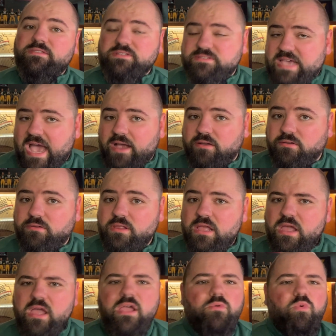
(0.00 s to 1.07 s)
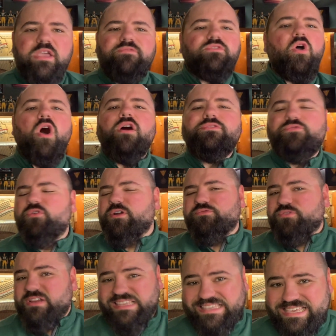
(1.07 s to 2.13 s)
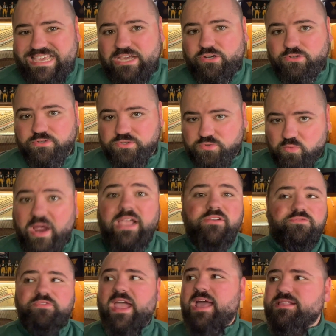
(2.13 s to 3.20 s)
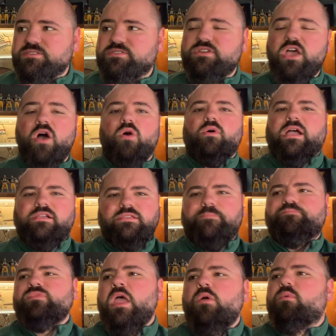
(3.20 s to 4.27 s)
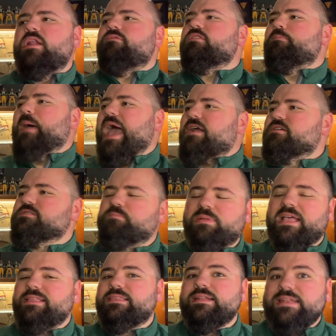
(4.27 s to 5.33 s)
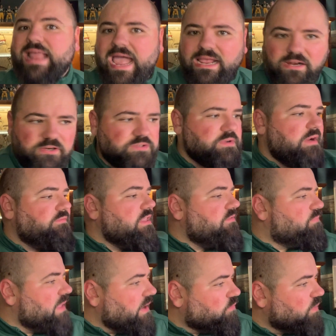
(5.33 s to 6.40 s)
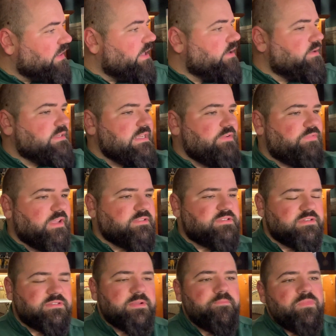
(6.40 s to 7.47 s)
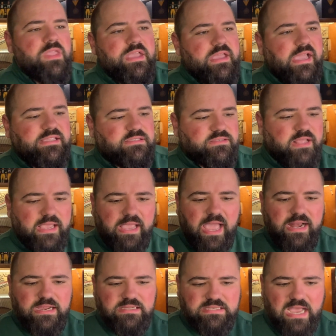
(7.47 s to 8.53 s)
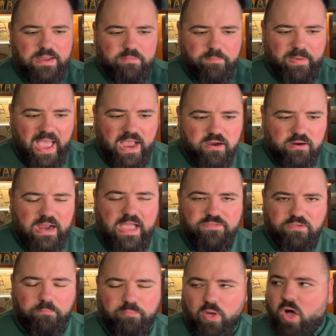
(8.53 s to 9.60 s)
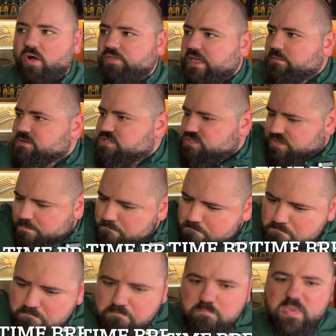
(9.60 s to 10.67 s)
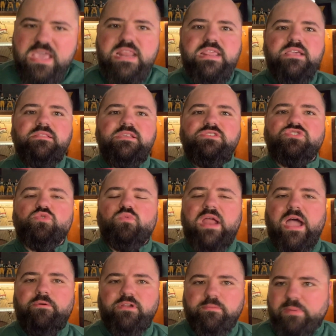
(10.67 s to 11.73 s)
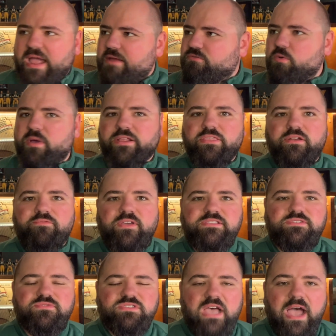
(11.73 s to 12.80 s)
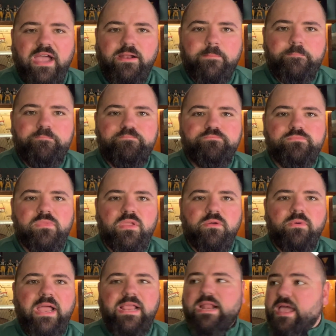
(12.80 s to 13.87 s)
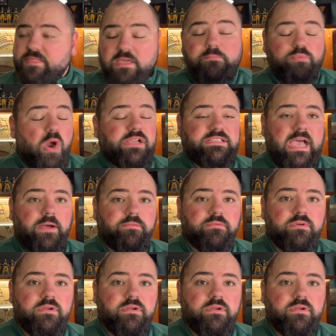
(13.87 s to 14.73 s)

to tackle. We've called for it for years, right? Fans know. Whenever the Packers played the Niners, whenever they've played really good defenses, It's like anytime a Packer had the ball, they were just immediately surrounded by everyone on the defensive side, right? And then brought down.